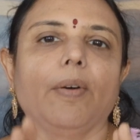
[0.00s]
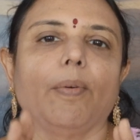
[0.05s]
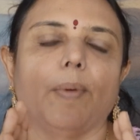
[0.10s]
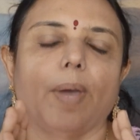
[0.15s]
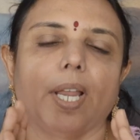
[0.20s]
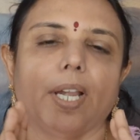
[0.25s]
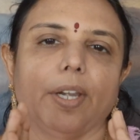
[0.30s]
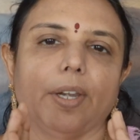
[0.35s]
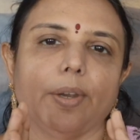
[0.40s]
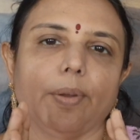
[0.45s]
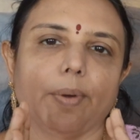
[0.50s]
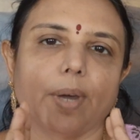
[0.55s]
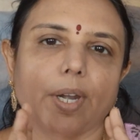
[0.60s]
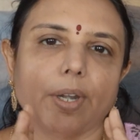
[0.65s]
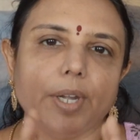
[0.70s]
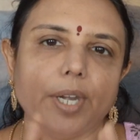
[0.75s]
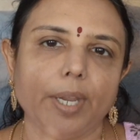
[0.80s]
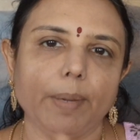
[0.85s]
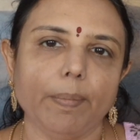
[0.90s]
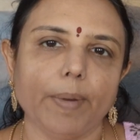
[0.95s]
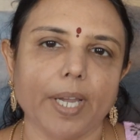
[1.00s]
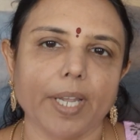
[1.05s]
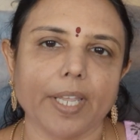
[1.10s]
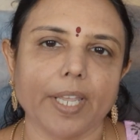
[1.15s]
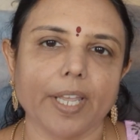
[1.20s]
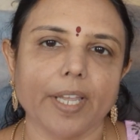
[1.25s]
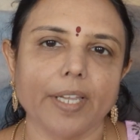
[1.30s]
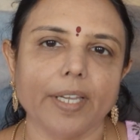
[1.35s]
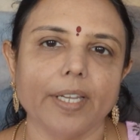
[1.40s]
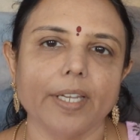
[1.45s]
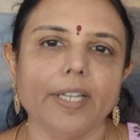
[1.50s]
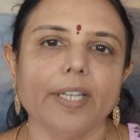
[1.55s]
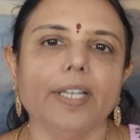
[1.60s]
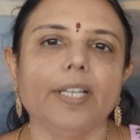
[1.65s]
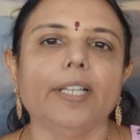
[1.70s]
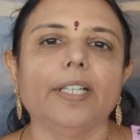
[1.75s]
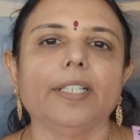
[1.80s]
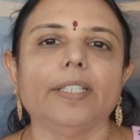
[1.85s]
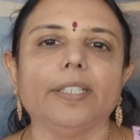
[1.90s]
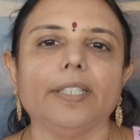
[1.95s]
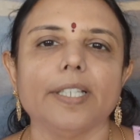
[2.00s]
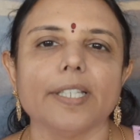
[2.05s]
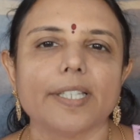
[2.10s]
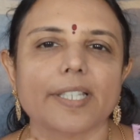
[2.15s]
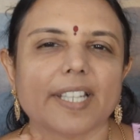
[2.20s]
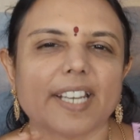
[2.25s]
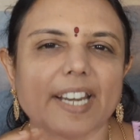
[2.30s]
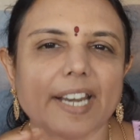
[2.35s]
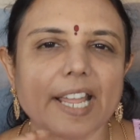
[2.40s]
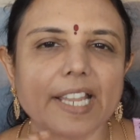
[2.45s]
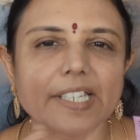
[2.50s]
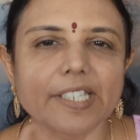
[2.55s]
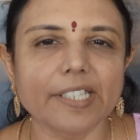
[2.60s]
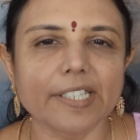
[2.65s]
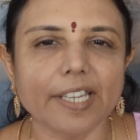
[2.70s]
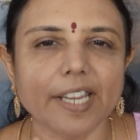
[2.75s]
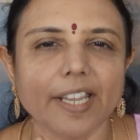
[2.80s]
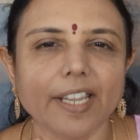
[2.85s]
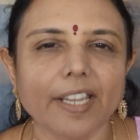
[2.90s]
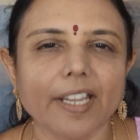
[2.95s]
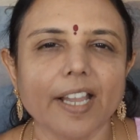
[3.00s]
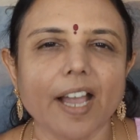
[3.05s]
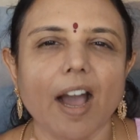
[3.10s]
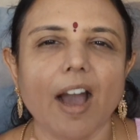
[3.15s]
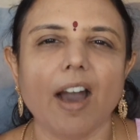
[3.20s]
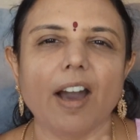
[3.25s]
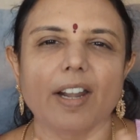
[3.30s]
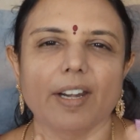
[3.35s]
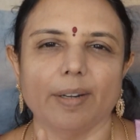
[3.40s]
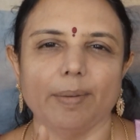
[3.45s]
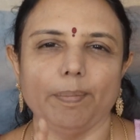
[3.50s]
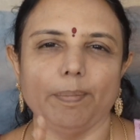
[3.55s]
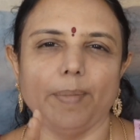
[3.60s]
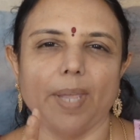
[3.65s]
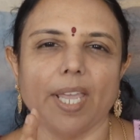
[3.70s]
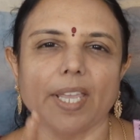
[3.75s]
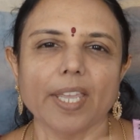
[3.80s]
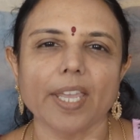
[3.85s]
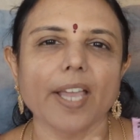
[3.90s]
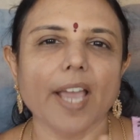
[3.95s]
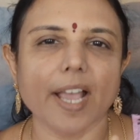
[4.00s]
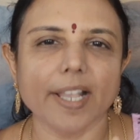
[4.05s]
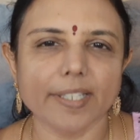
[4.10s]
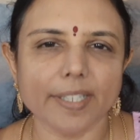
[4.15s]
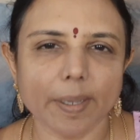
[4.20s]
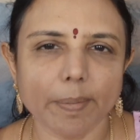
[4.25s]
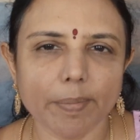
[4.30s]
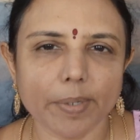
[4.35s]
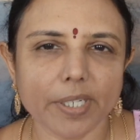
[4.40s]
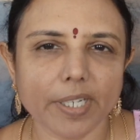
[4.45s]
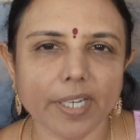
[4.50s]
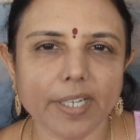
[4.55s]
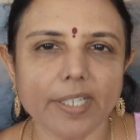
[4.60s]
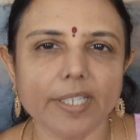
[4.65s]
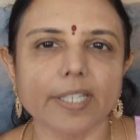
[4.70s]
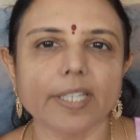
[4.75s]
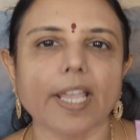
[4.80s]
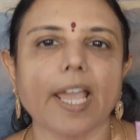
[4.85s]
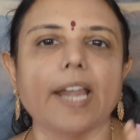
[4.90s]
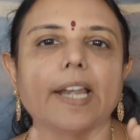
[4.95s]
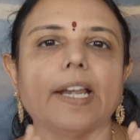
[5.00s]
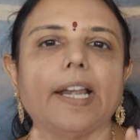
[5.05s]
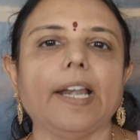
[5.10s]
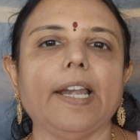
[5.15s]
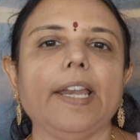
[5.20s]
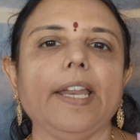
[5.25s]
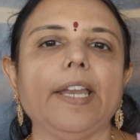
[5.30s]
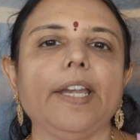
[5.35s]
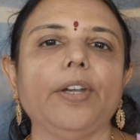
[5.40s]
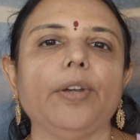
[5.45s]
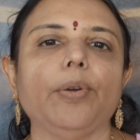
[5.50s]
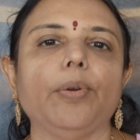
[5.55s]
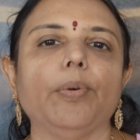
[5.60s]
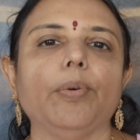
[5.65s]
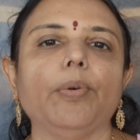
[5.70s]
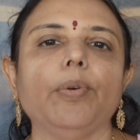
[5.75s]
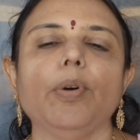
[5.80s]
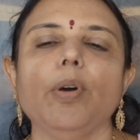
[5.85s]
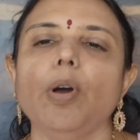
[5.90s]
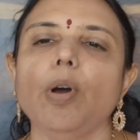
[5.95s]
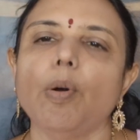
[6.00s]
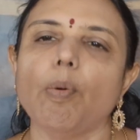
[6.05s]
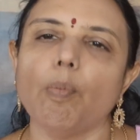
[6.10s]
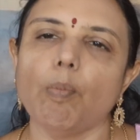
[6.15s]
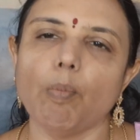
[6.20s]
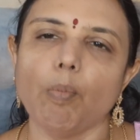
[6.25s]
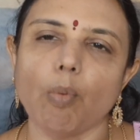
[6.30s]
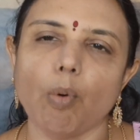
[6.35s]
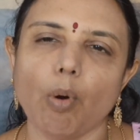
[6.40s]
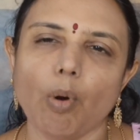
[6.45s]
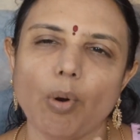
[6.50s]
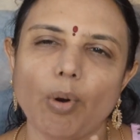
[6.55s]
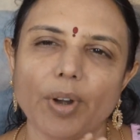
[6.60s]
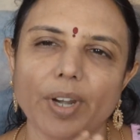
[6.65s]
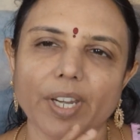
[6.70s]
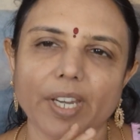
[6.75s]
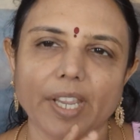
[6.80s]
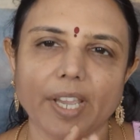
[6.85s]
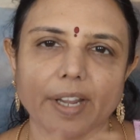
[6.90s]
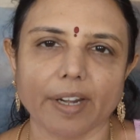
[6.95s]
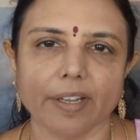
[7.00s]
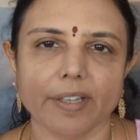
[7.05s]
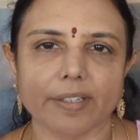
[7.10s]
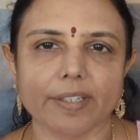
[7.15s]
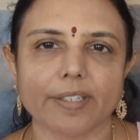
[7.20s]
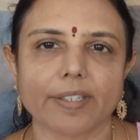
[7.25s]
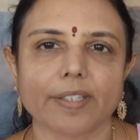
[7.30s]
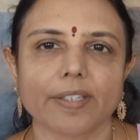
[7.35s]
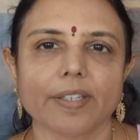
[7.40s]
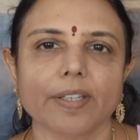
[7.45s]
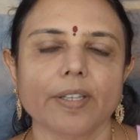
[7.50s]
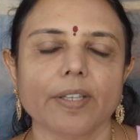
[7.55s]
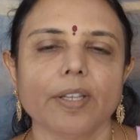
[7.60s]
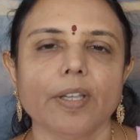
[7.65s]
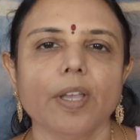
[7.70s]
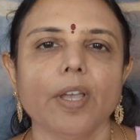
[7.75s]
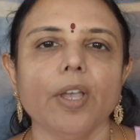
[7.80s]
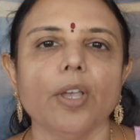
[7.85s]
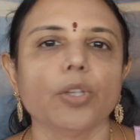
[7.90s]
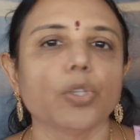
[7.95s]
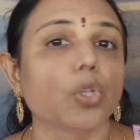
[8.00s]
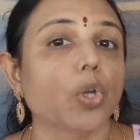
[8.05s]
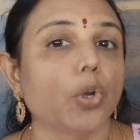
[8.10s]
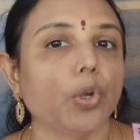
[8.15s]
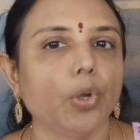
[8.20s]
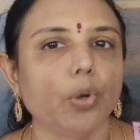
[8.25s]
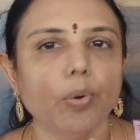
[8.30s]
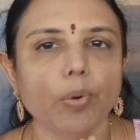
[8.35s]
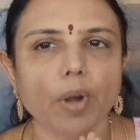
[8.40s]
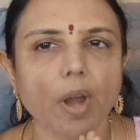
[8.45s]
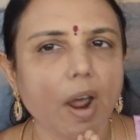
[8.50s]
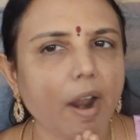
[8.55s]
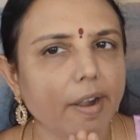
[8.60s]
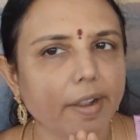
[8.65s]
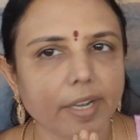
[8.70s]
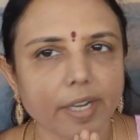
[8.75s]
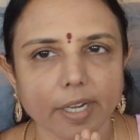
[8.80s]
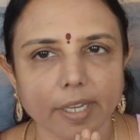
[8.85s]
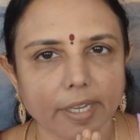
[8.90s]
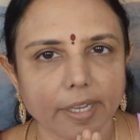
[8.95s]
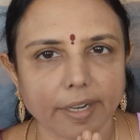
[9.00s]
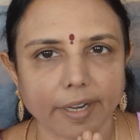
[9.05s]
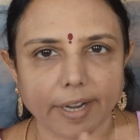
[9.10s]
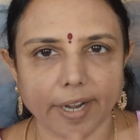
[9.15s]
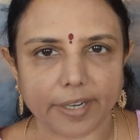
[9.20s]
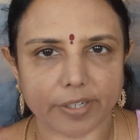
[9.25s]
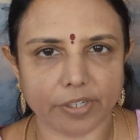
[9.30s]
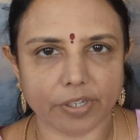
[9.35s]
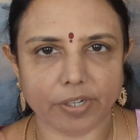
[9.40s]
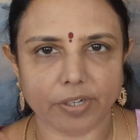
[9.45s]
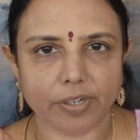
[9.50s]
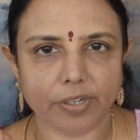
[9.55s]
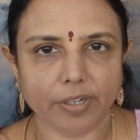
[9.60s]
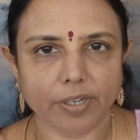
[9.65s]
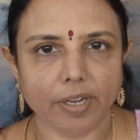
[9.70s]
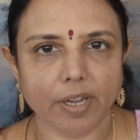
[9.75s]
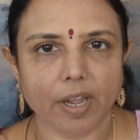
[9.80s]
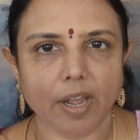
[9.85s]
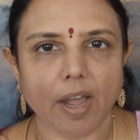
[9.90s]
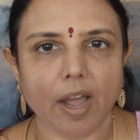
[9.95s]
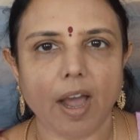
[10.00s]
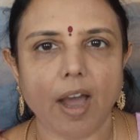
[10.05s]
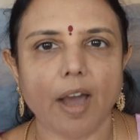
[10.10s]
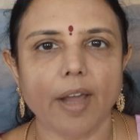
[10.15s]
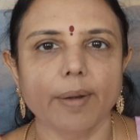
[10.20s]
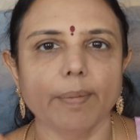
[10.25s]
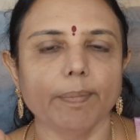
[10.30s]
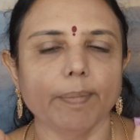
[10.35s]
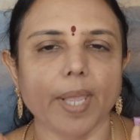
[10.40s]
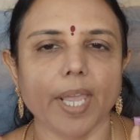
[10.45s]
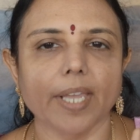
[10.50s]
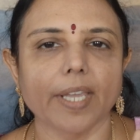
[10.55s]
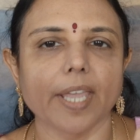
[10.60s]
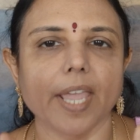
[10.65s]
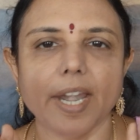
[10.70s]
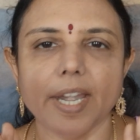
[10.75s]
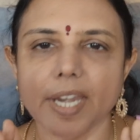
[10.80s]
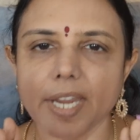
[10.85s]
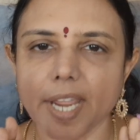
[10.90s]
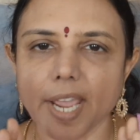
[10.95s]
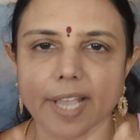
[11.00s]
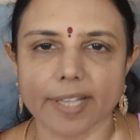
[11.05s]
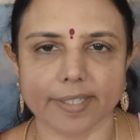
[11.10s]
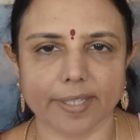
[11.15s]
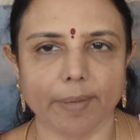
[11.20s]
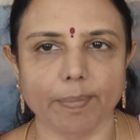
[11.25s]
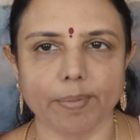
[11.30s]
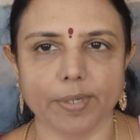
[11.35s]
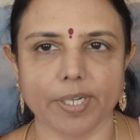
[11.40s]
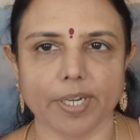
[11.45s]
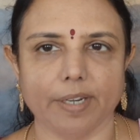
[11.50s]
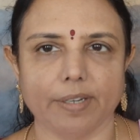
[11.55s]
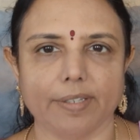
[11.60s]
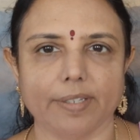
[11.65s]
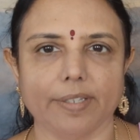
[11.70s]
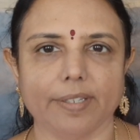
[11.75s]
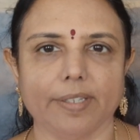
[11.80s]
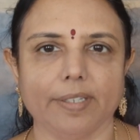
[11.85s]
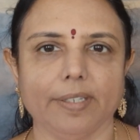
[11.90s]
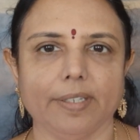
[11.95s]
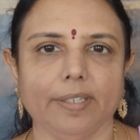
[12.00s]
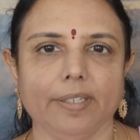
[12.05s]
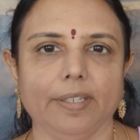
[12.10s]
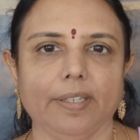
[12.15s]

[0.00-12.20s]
While you are debugging, this rushing or making assumptions can lead to more errors. So do not rush or make any assumptions.